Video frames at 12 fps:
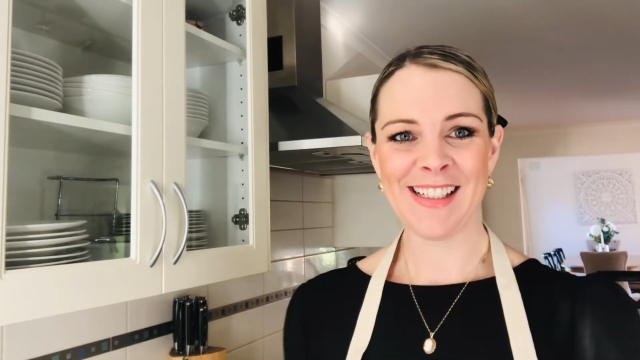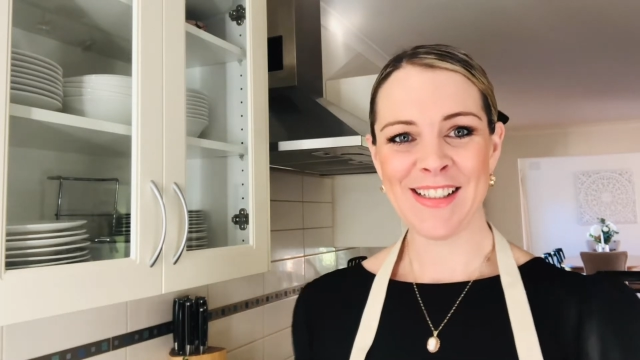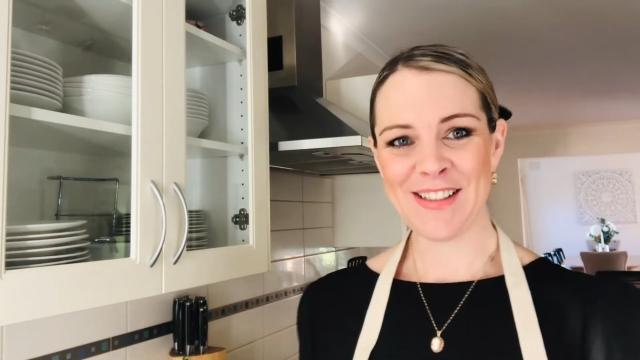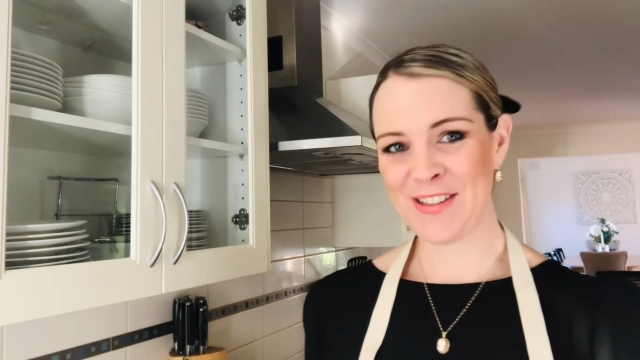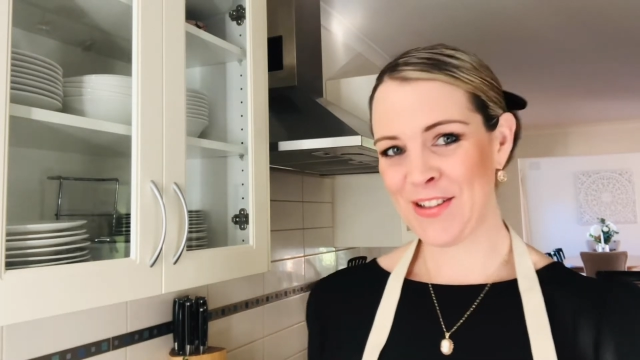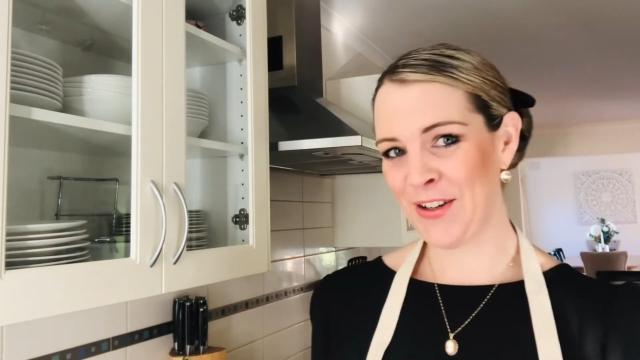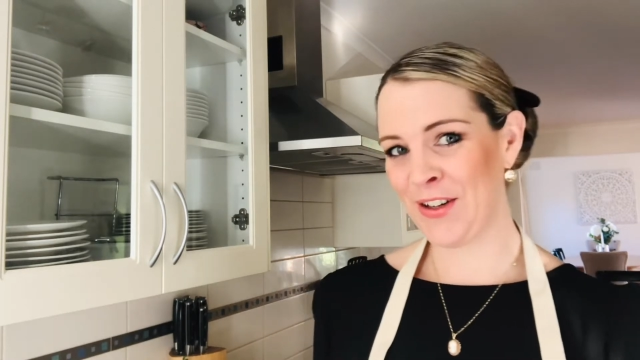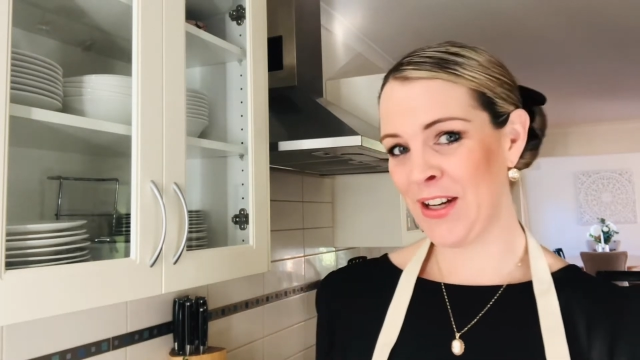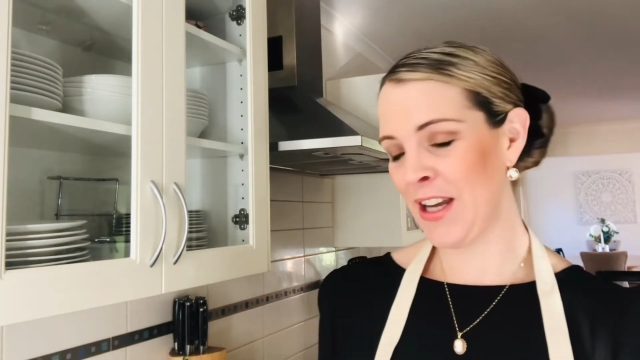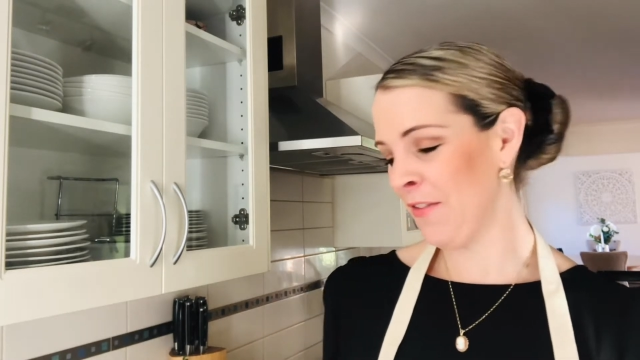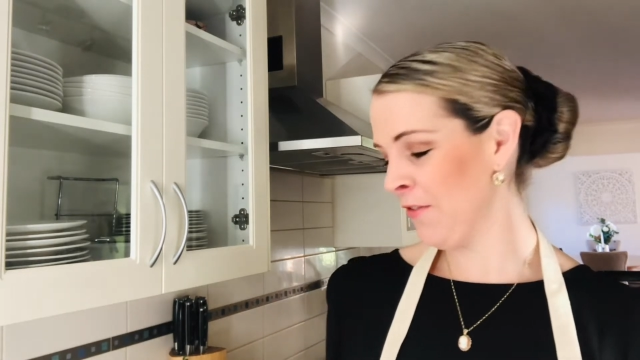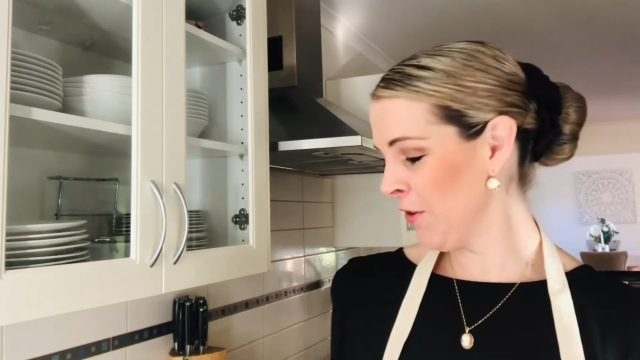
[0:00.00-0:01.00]
So
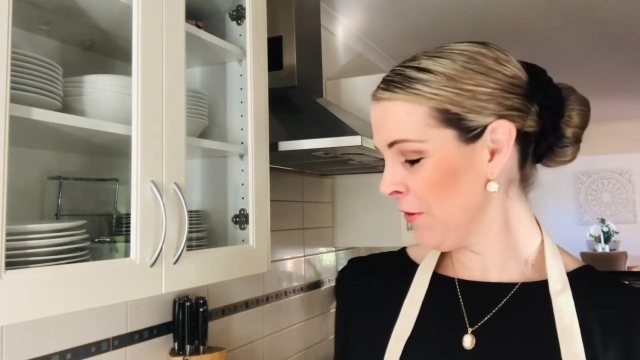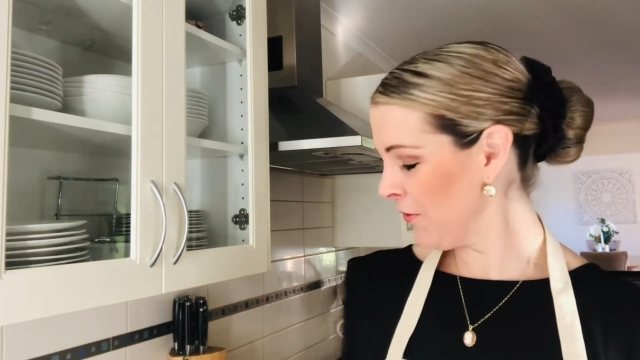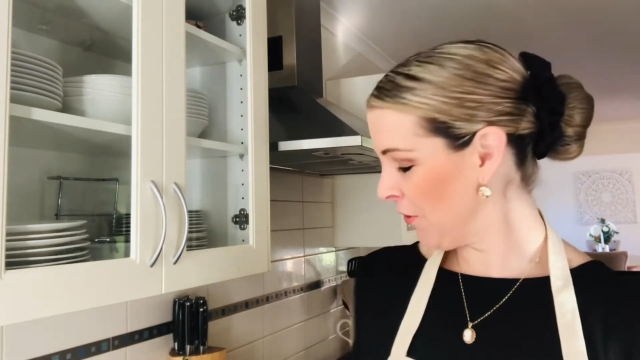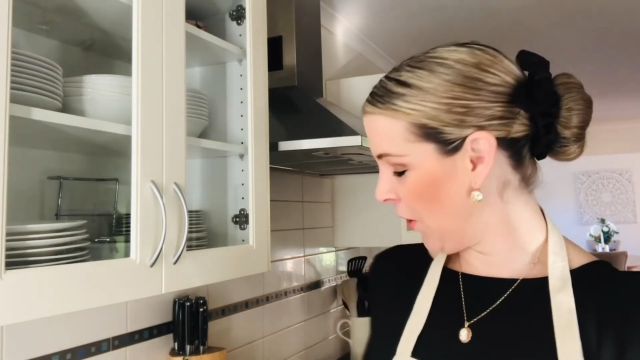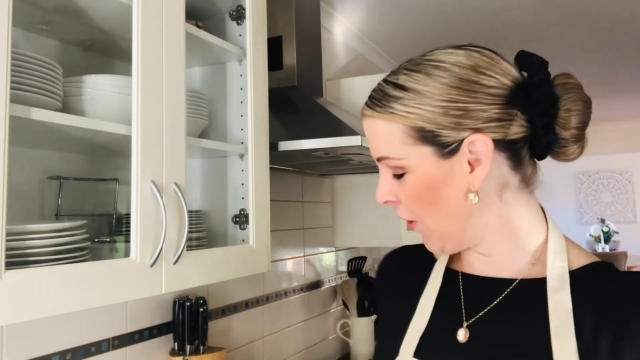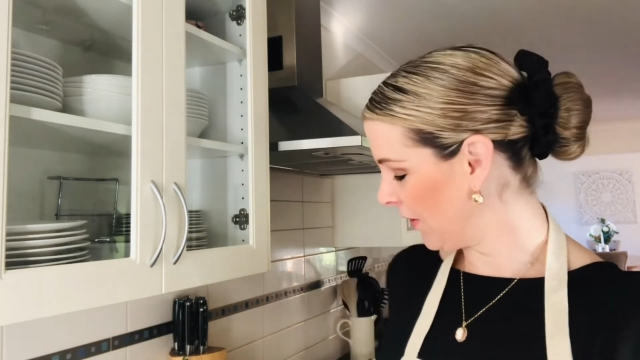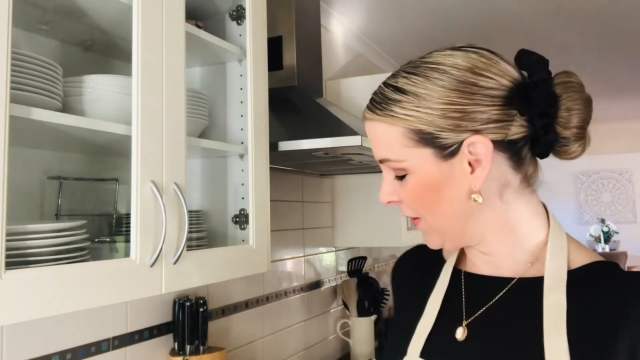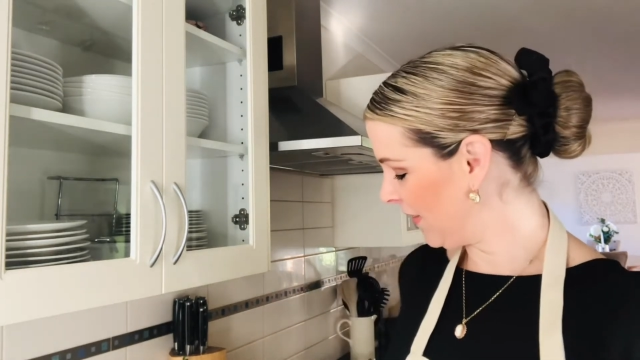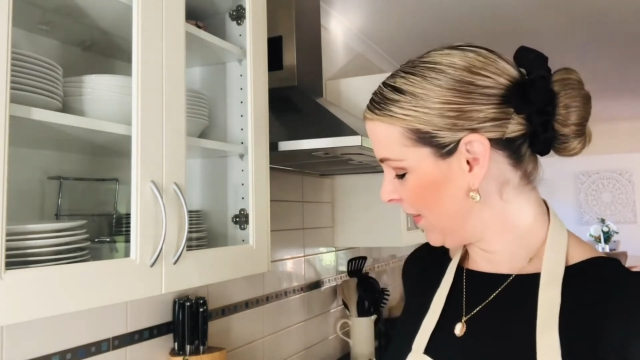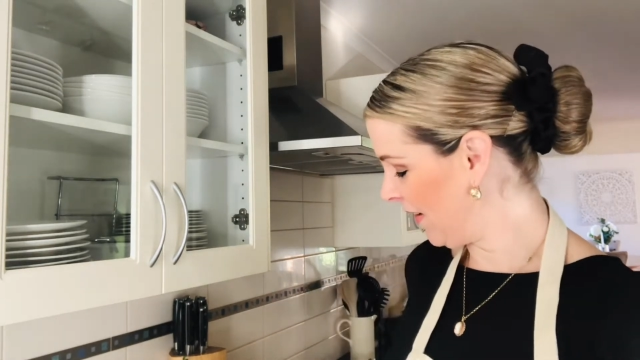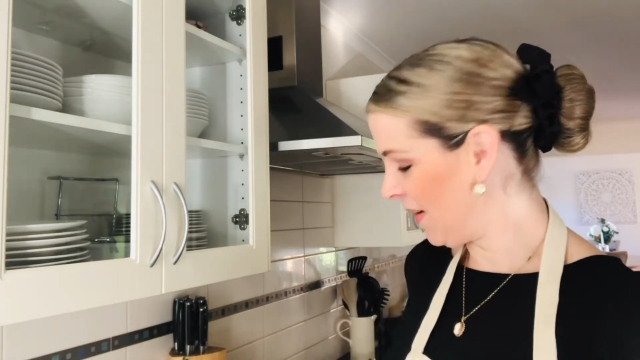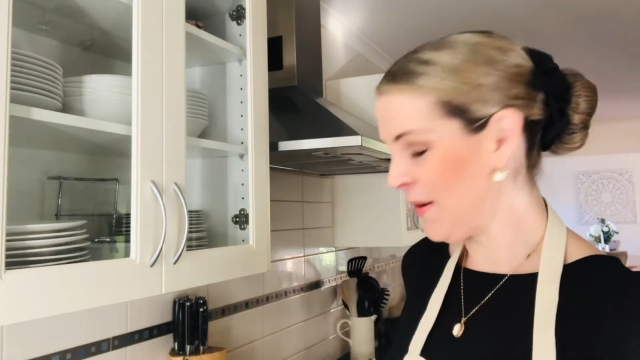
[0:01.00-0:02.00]
if you've got
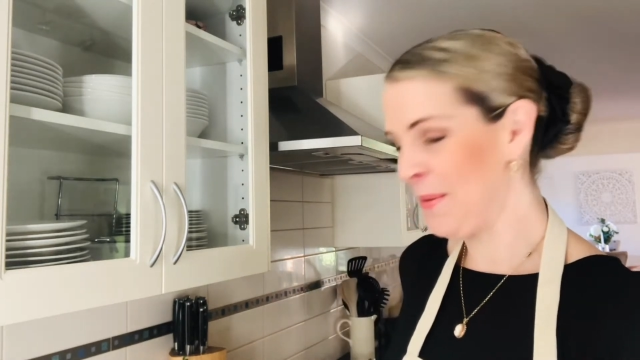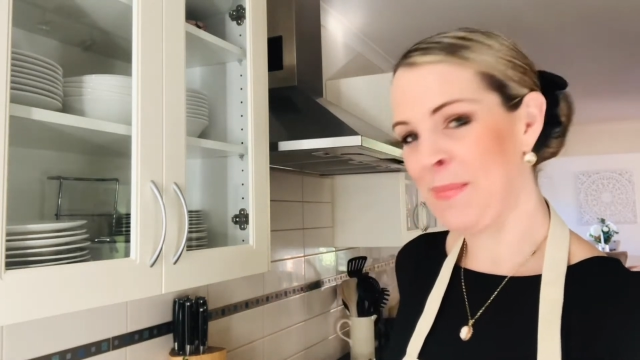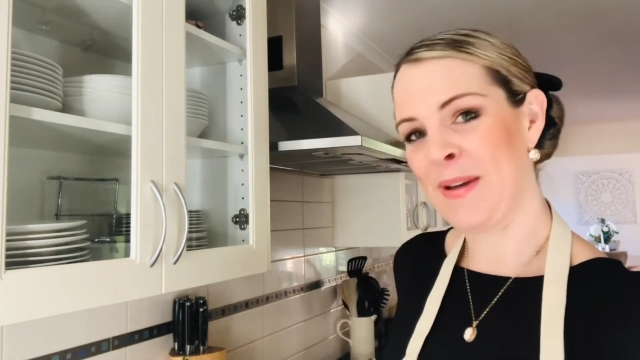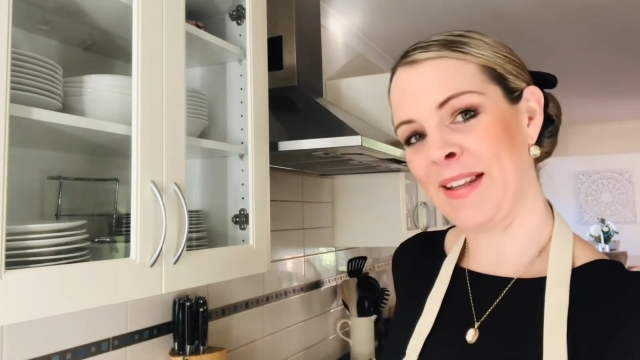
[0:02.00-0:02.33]
some